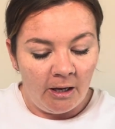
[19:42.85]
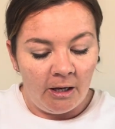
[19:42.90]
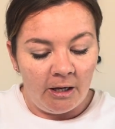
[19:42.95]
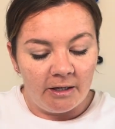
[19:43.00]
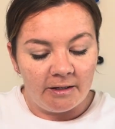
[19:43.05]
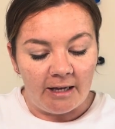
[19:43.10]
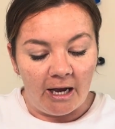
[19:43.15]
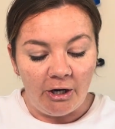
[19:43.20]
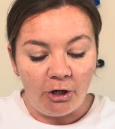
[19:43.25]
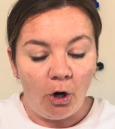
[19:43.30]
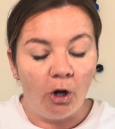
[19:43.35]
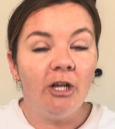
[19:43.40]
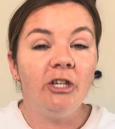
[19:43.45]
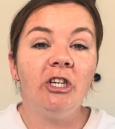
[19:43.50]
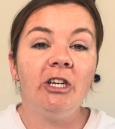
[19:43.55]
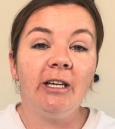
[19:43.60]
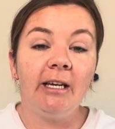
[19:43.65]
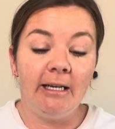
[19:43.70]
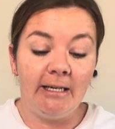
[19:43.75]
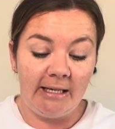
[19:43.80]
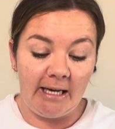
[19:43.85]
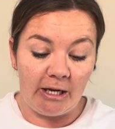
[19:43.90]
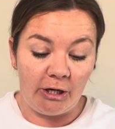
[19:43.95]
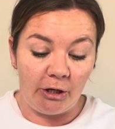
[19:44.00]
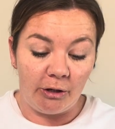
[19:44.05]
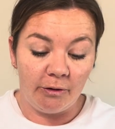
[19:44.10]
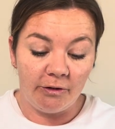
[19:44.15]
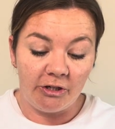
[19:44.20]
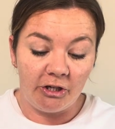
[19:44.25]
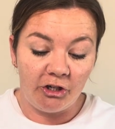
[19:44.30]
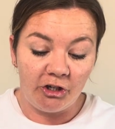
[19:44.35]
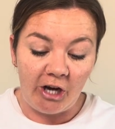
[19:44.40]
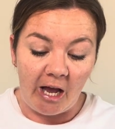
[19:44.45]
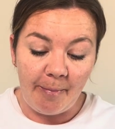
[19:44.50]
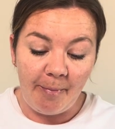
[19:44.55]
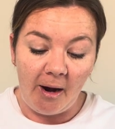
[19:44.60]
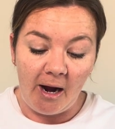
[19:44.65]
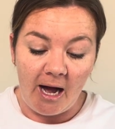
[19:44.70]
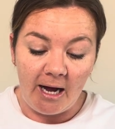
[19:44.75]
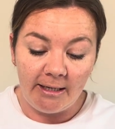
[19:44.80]
Psychology continues to shape
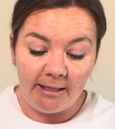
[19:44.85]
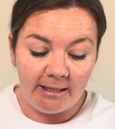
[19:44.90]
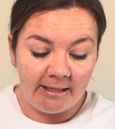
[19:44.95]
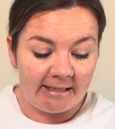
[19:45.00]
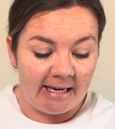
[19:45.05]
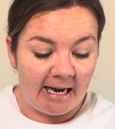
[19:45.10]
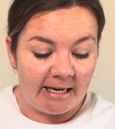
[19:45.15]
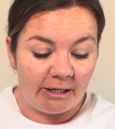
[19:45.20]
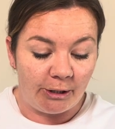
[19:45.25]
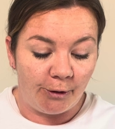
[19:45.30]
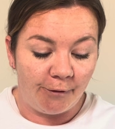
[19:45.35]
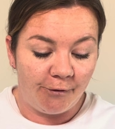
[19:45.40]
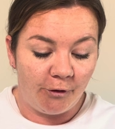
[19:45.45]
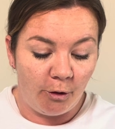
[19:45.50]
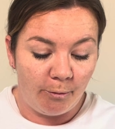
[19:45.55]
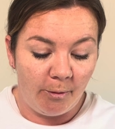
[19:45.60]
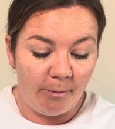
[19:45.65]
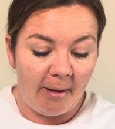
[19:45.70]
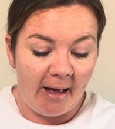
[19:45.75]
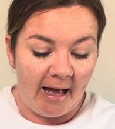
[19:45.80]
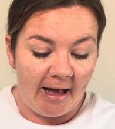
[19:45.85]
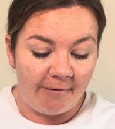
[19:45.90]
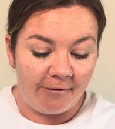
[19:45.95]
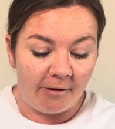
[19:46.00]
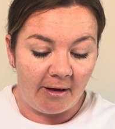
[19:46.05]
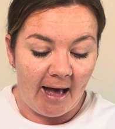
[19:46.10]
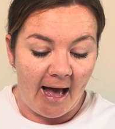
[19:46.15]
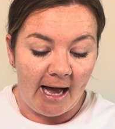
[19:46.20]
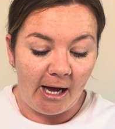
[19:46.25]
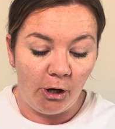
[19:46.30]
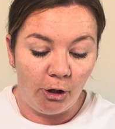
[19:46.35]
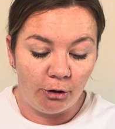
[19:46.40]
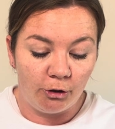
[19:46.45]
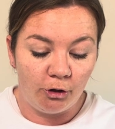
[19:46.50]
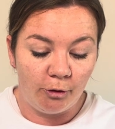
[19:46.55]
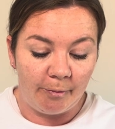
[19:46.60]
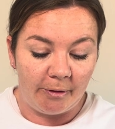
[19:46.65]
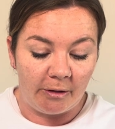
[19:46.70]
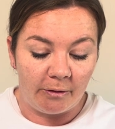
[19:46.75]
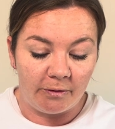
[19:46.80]
our understanding of human behaviour and
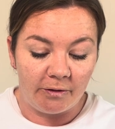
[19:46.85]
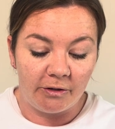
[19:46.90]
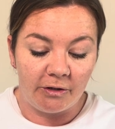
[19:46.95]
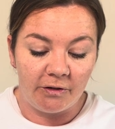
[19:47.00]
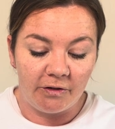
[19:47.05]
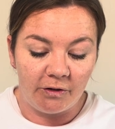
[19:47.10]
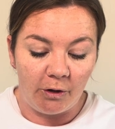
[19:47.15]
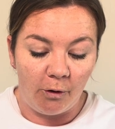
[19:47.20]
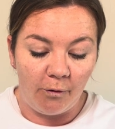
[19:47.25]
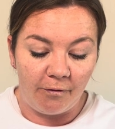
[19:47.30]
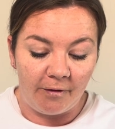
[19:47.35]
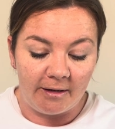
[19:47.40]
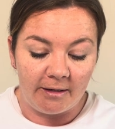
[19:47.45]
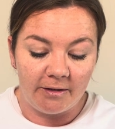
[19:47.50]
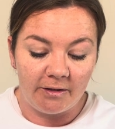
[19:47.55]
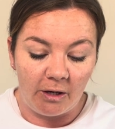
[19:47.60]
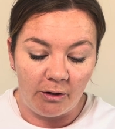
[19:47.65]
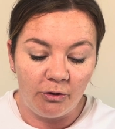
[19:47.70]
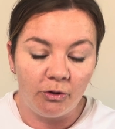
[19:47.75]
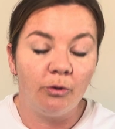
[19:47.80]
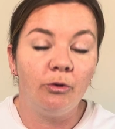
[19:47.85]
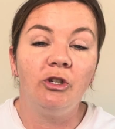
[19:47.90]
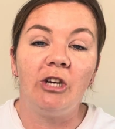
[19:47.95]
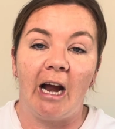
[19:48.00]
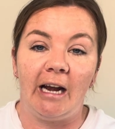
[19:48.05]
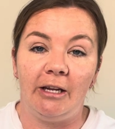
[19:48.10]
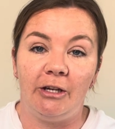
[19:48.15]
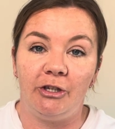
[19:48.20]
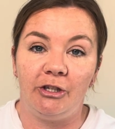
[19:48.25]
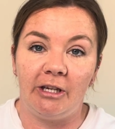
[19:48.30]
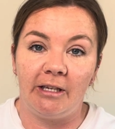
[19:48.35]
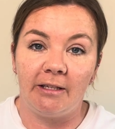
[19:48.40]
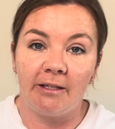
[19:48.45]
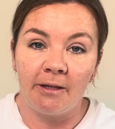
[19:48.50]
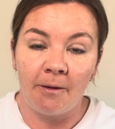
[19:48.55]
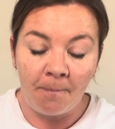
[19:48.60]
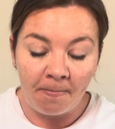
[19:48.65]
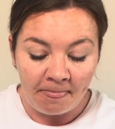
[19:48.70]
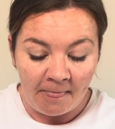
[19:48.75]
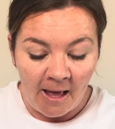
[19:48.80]
contributes to solving social challenges,
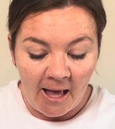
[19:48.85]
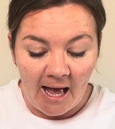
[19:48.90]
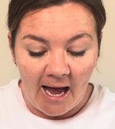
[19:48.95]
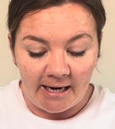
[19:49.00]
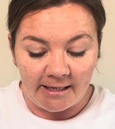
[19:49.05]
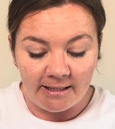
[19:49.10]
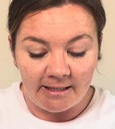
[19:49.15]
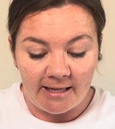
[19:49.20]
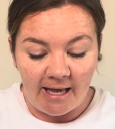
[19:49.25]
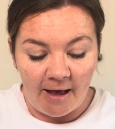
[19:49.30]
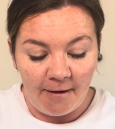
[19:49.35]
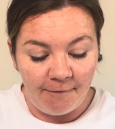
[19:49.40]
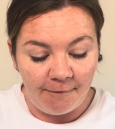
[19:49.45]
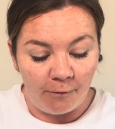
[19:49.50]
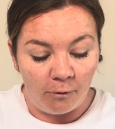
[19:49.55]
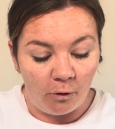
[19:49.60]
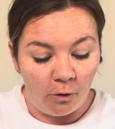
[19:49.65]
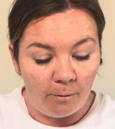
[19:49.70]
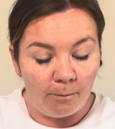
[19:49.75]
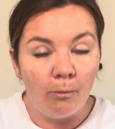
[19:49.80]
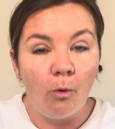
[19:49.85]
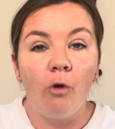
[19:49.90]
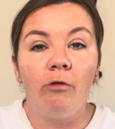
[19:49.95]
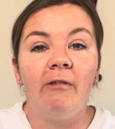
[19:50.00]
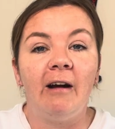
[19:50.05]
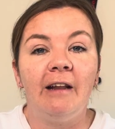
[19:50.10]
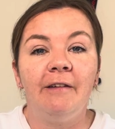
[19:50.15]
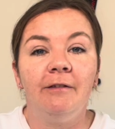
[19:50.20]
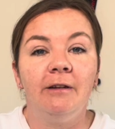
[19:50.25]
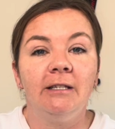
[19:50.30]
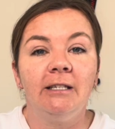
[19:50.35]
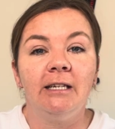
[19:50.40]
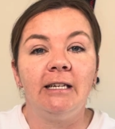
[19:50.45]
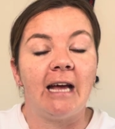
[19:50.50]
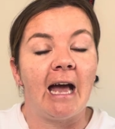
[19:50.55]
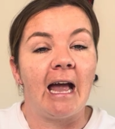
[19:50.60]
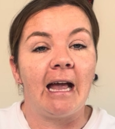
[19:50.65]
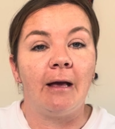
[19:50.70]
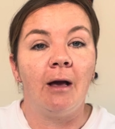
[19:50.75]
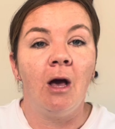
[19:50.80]
and is therefore more relevant
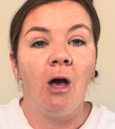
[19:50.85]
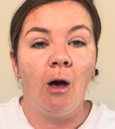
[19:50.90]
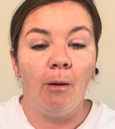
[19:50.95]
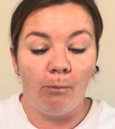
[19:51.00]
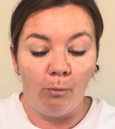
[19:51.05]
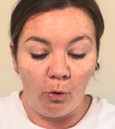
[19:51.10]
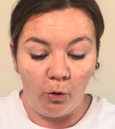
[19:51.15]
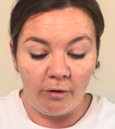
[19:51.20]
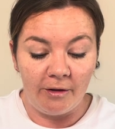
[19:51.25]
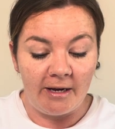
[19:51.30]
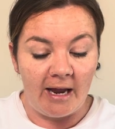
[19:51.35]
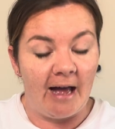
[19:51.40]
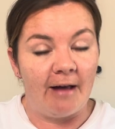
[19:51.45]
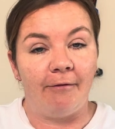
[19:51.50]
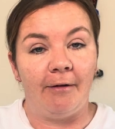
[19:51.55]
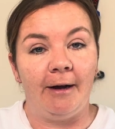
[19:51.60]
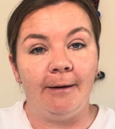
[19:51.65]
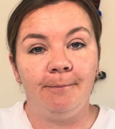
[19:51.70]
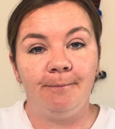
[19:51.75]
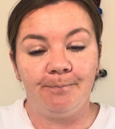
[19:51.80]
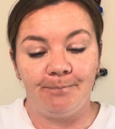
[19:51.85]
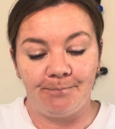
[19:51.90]
today more than ever.